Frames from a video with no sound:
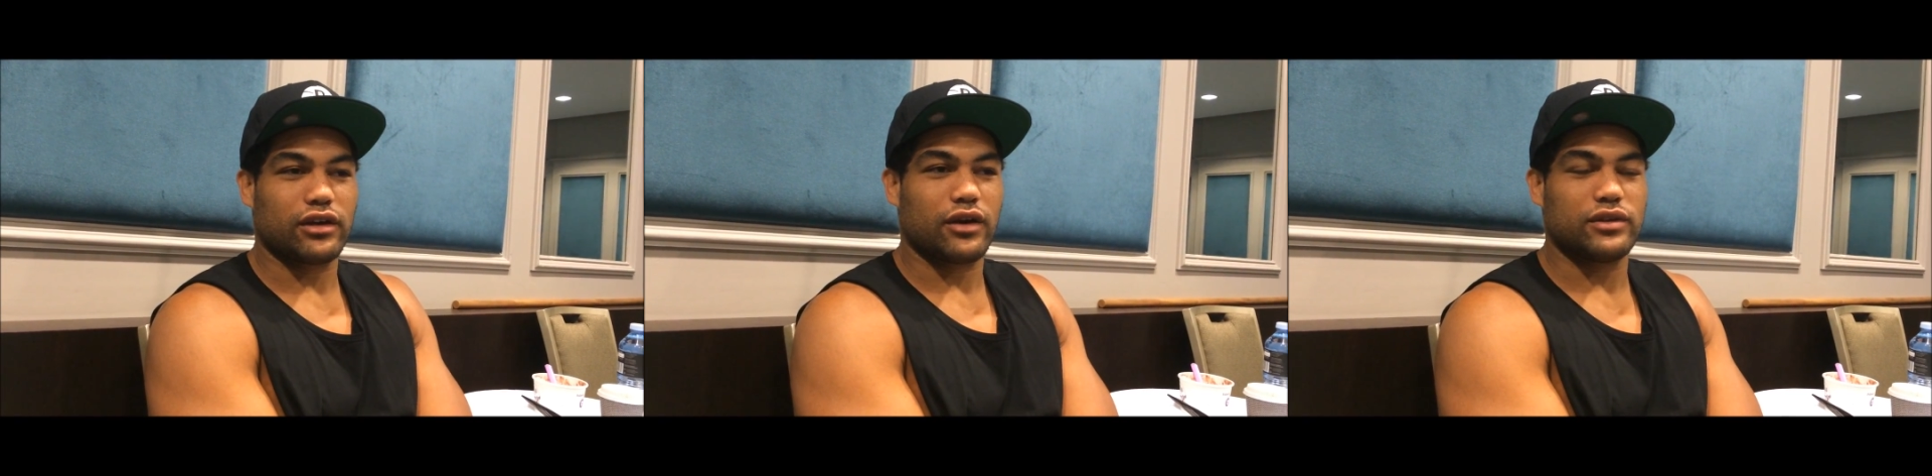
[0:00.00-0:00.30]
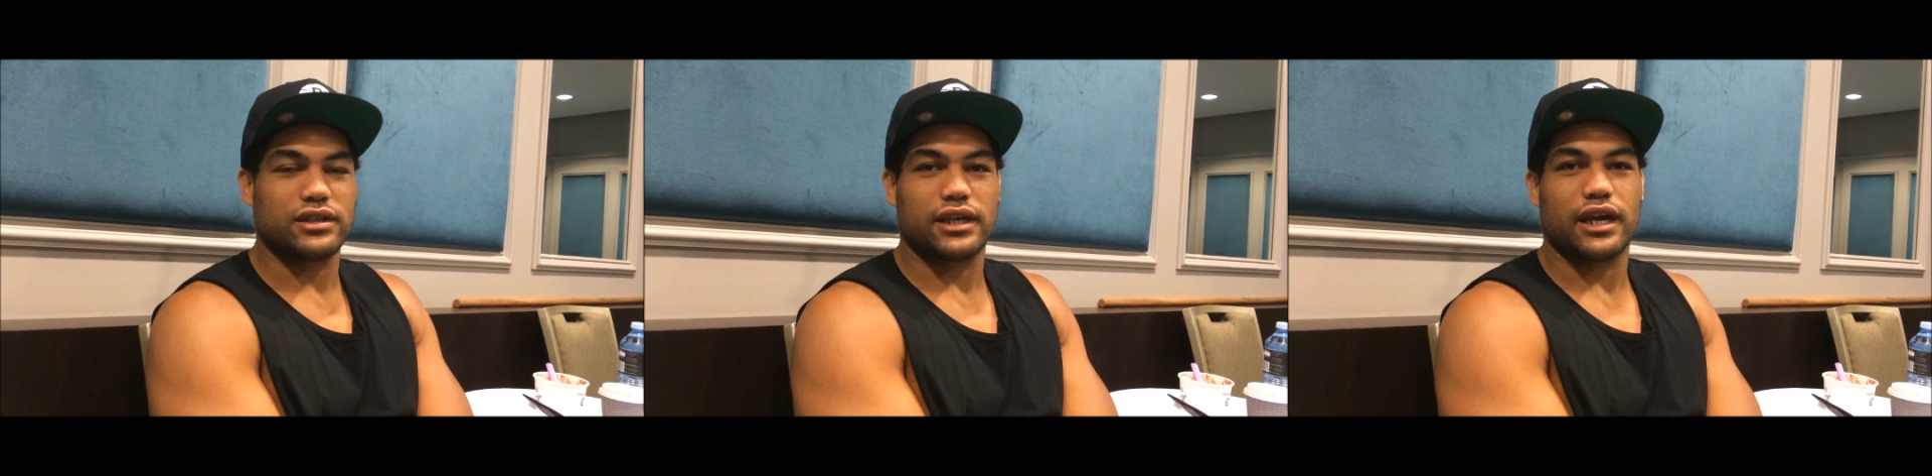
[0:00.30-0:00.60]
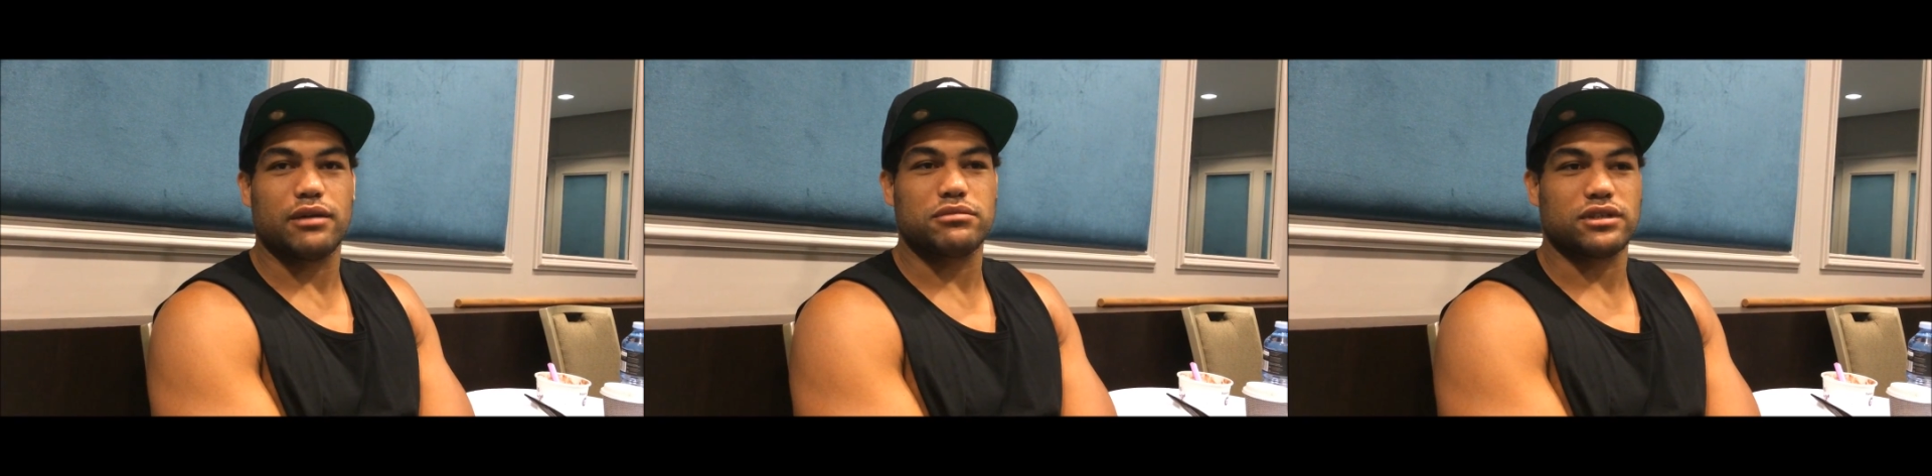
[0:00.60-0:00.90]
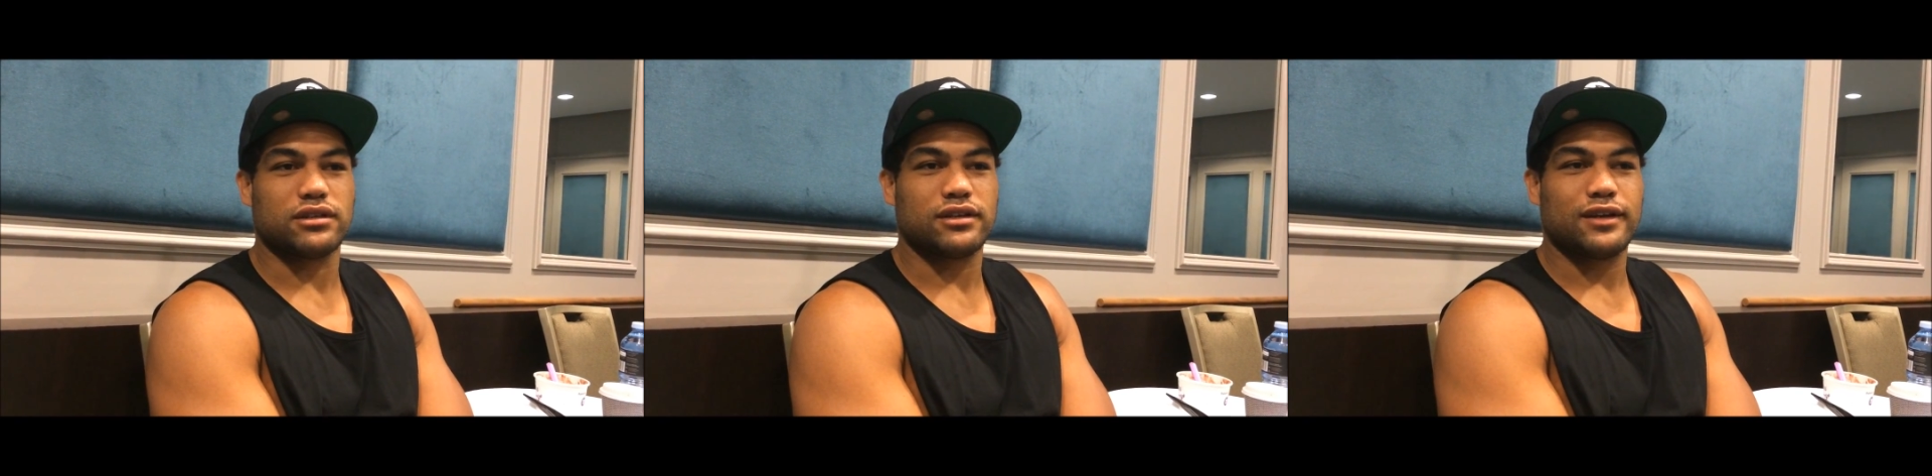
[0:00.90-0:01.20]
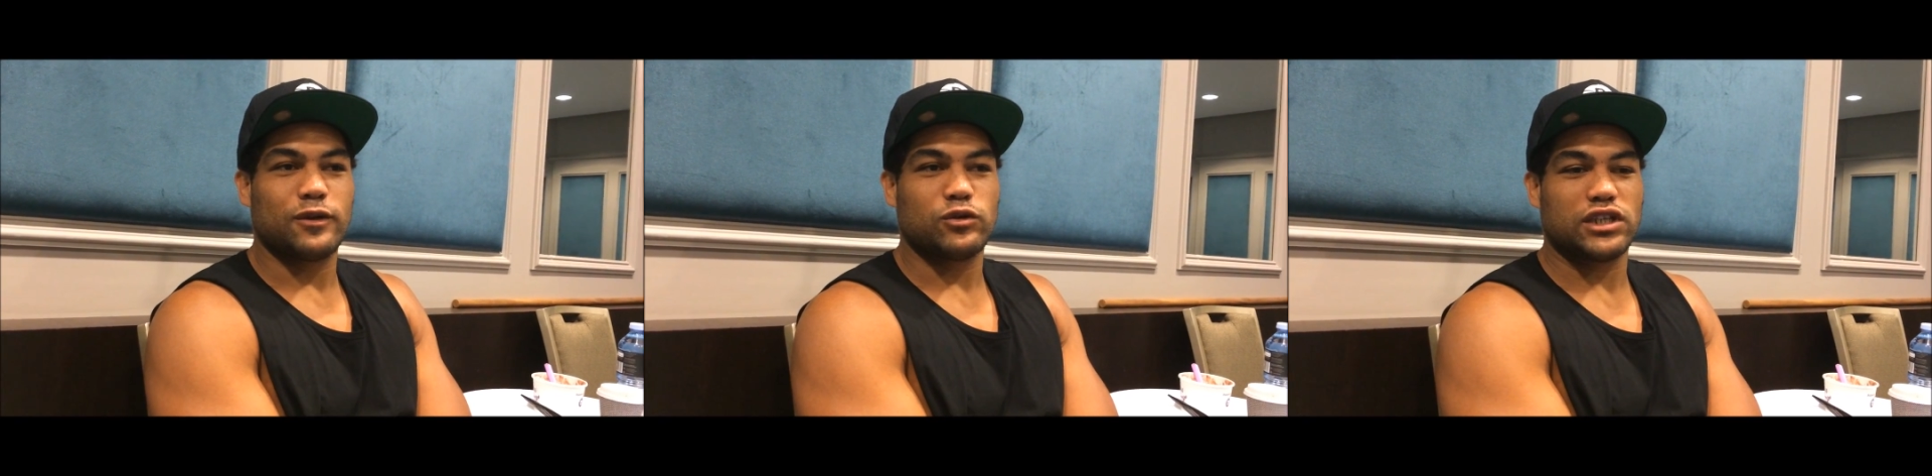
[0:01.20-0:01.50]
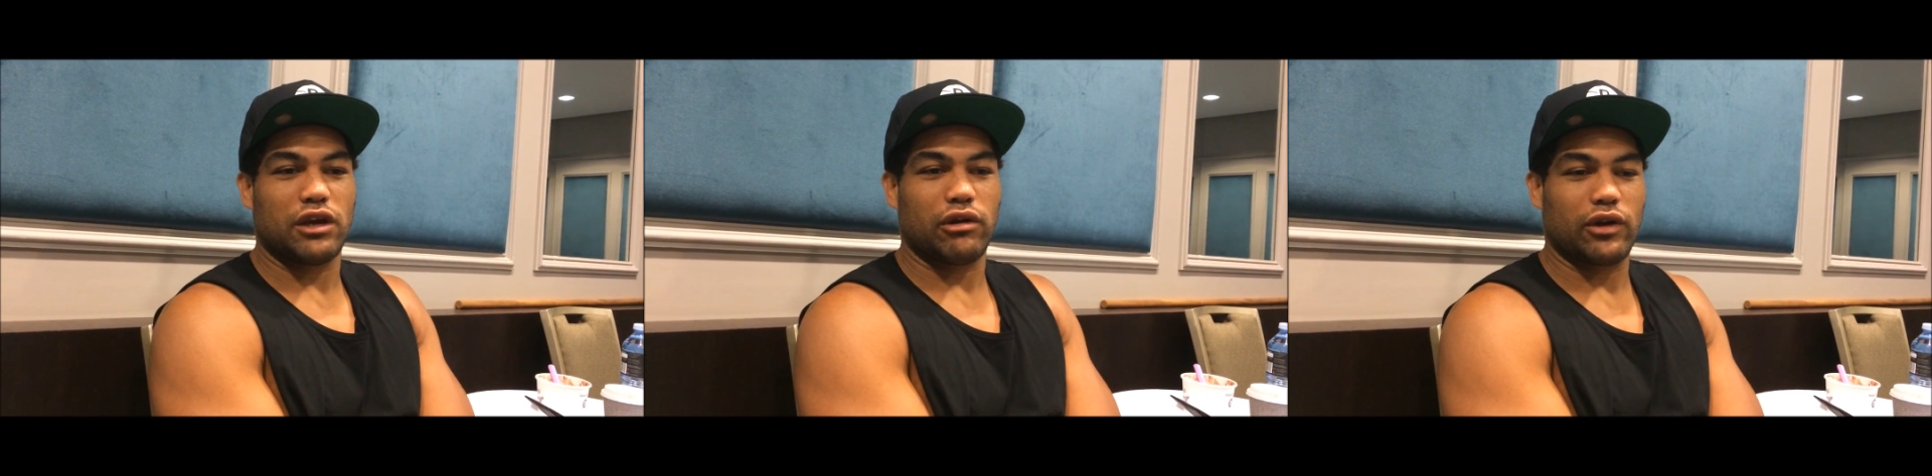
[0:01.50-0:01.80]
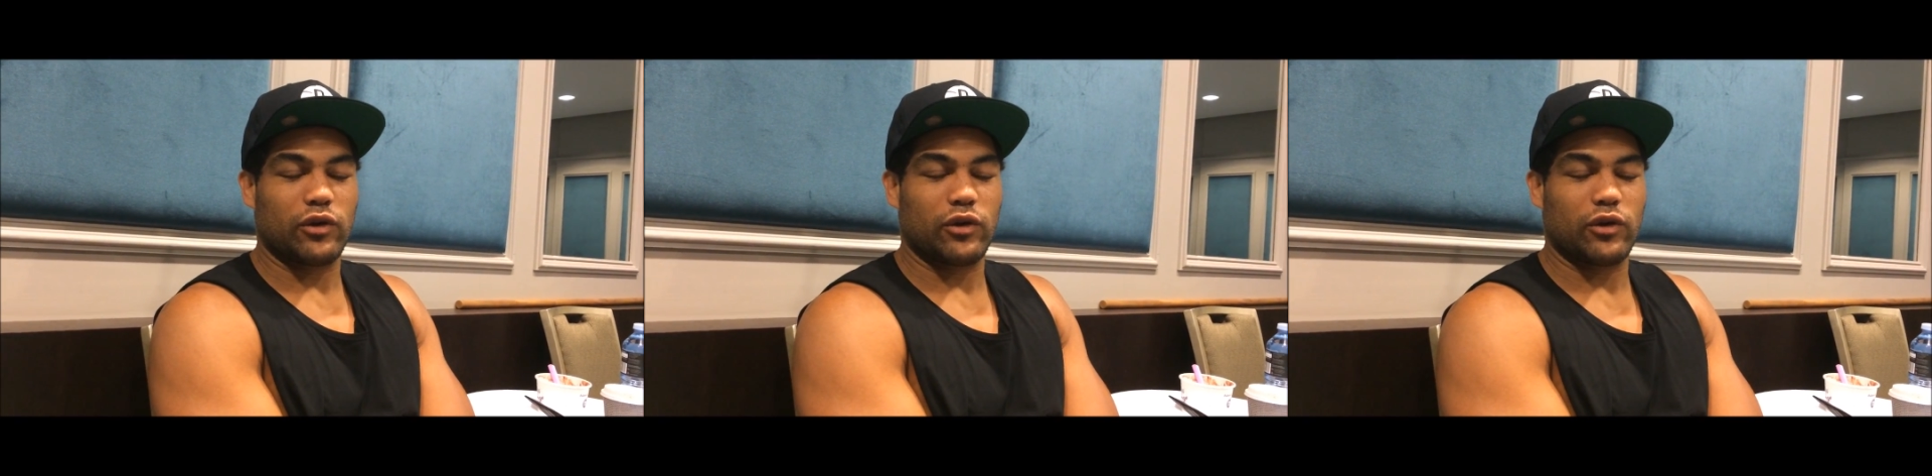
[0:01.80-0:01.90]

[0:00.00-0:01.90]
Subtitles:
going to games and cheering